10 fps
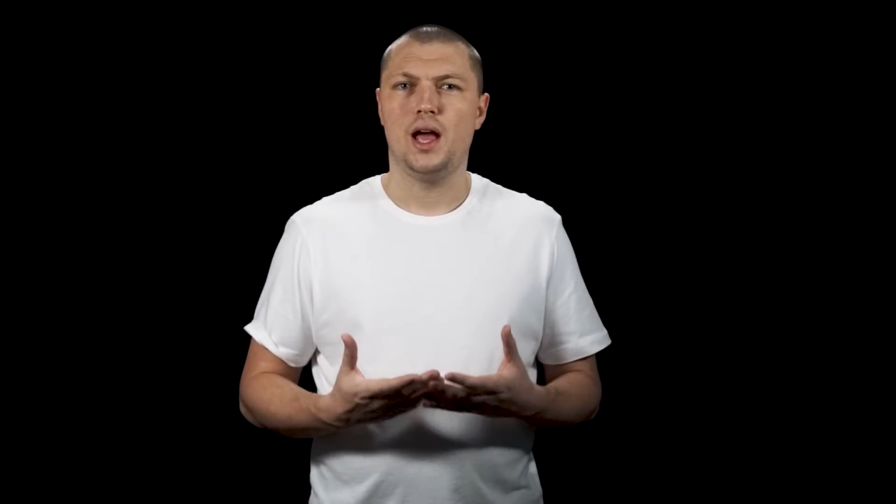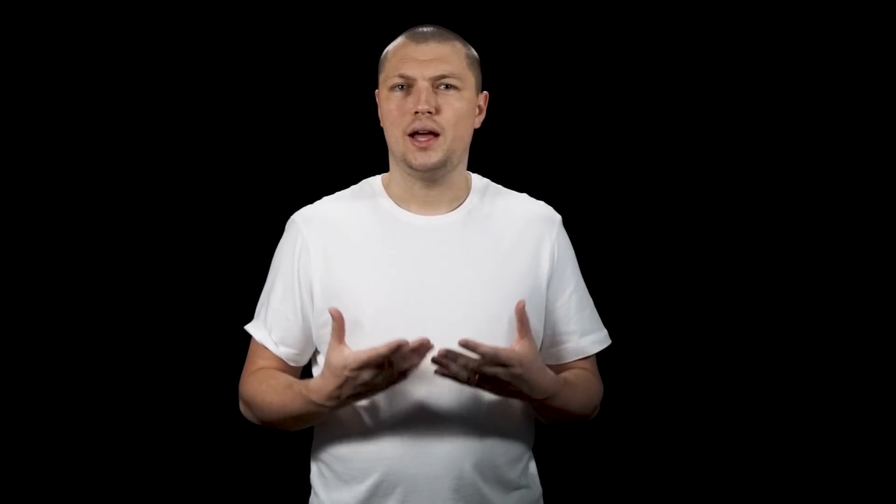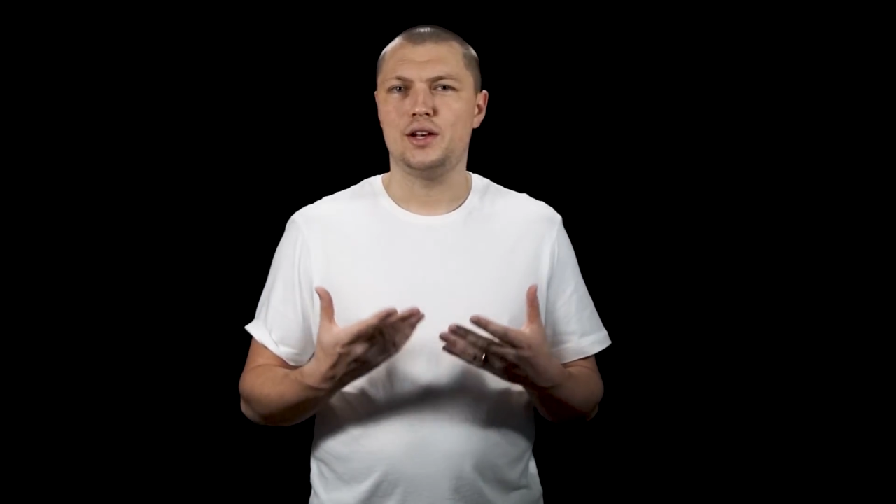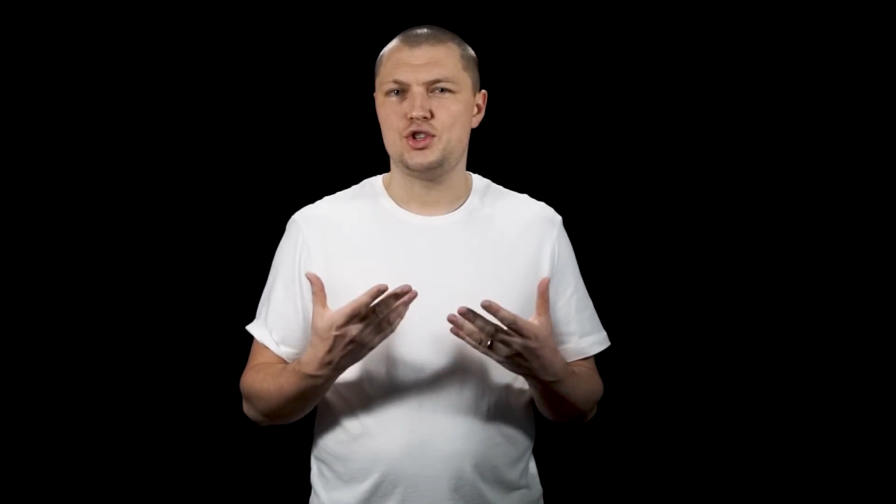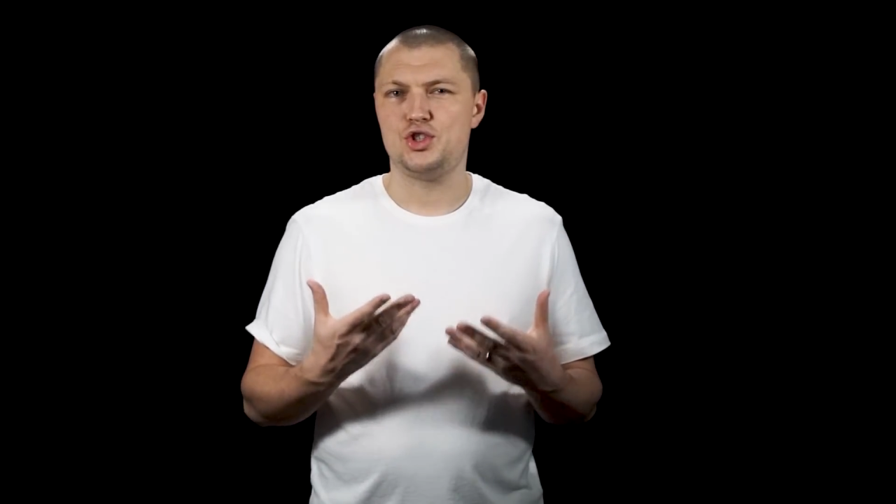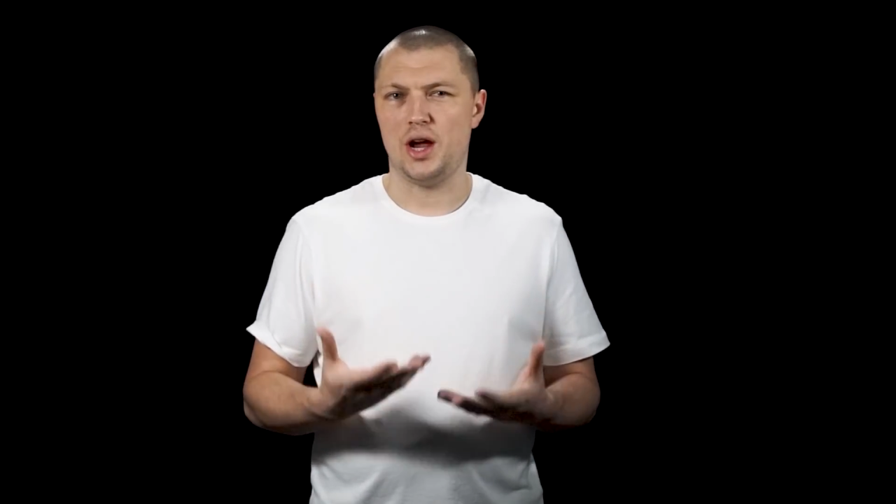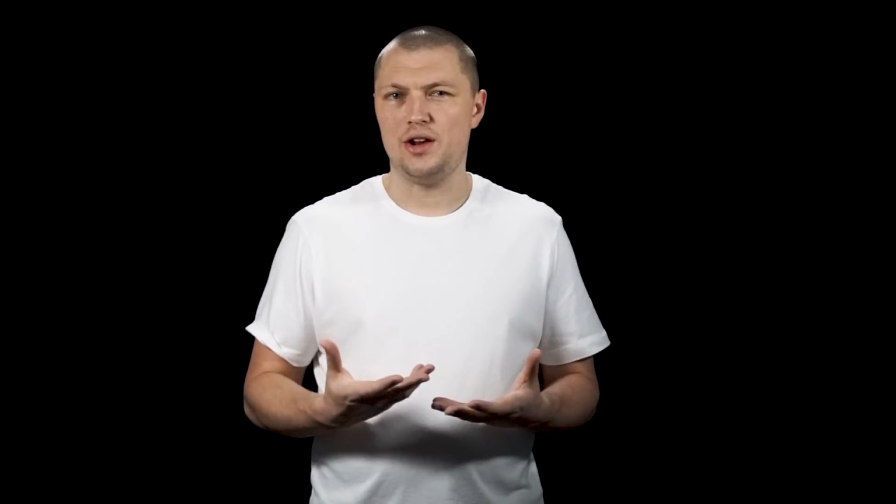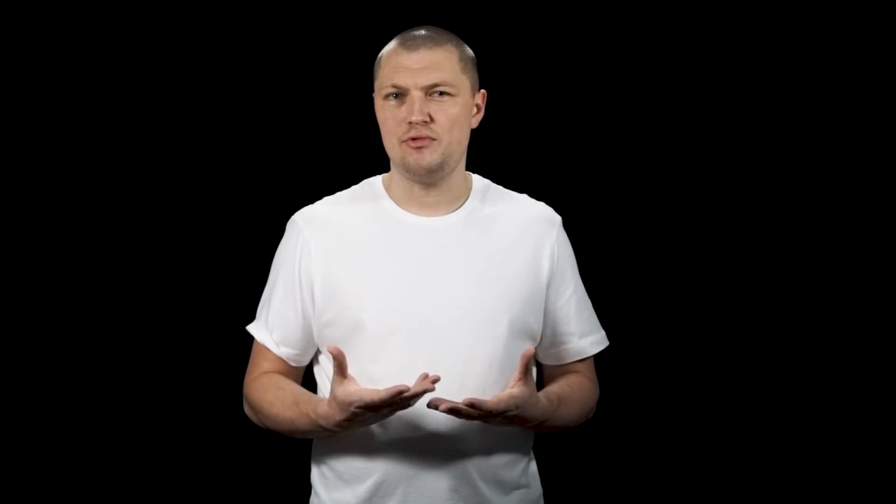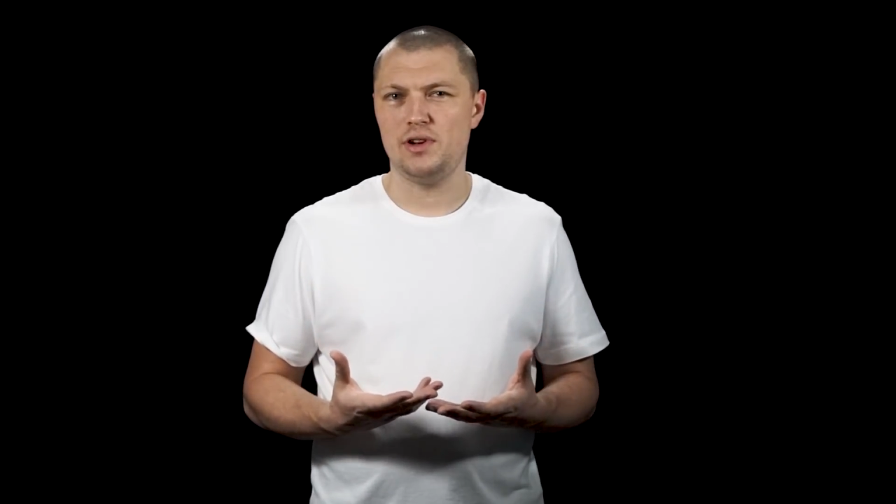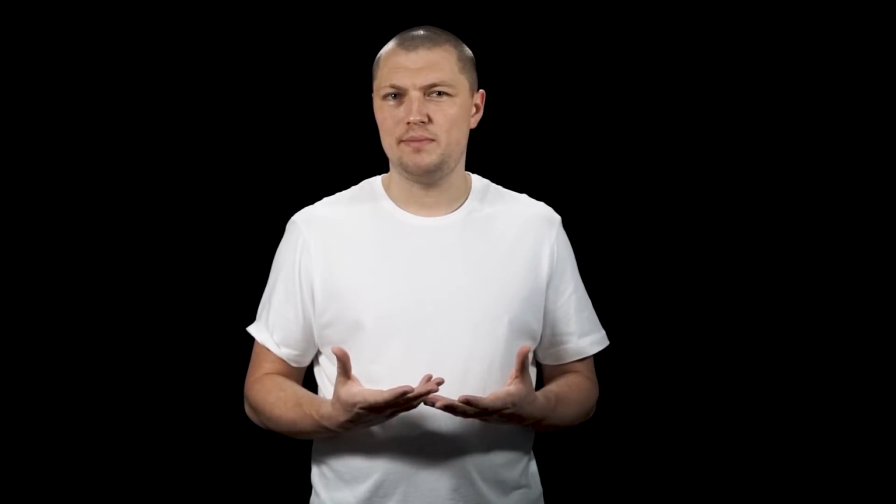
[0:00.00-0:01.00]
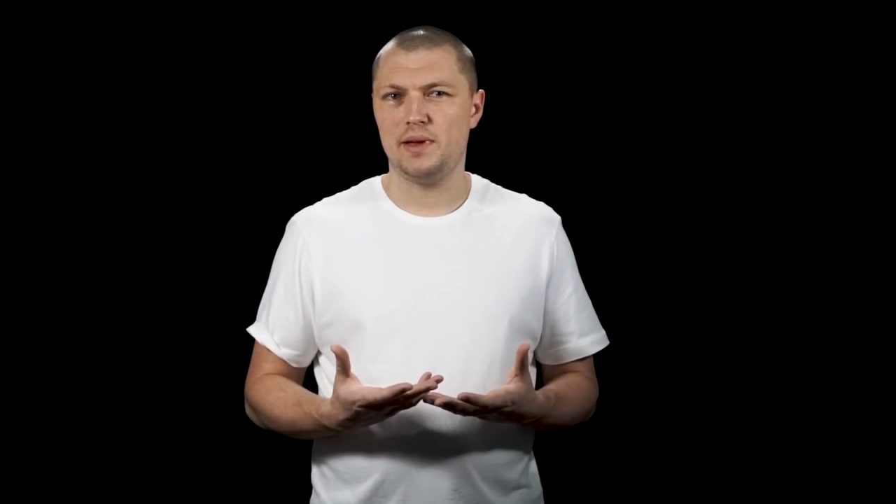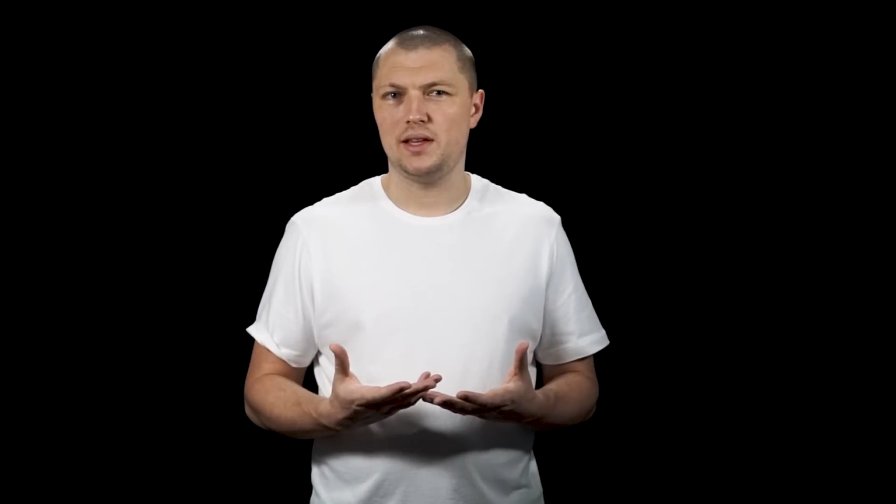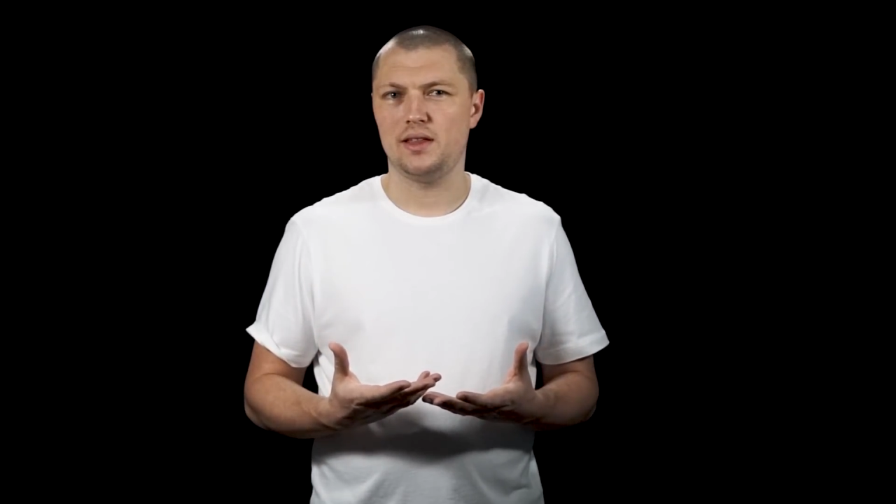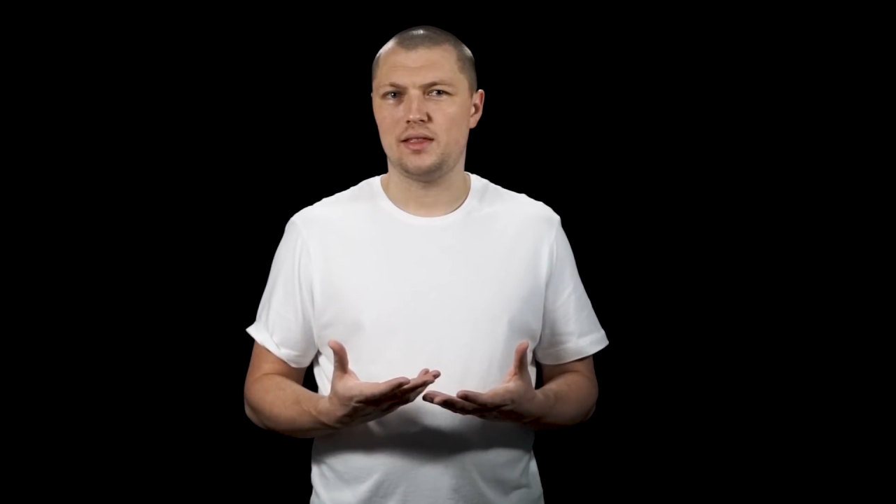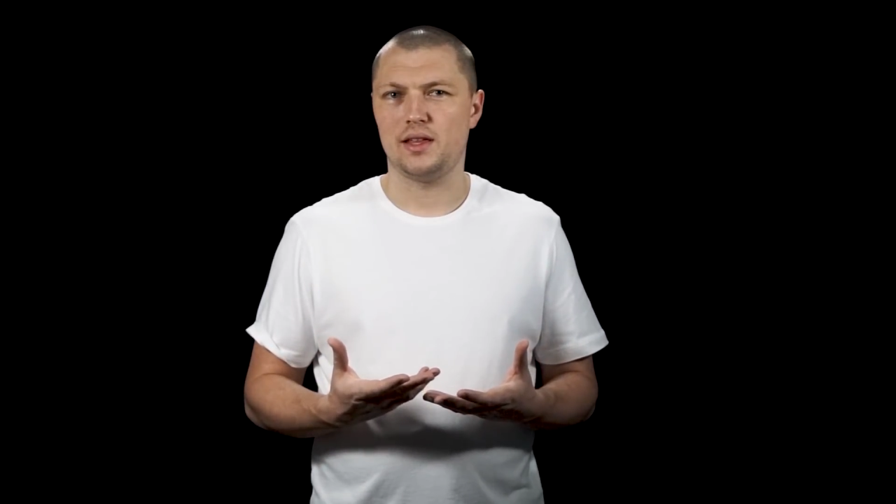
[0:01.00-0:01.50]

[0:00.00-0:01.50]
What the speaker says: and generally making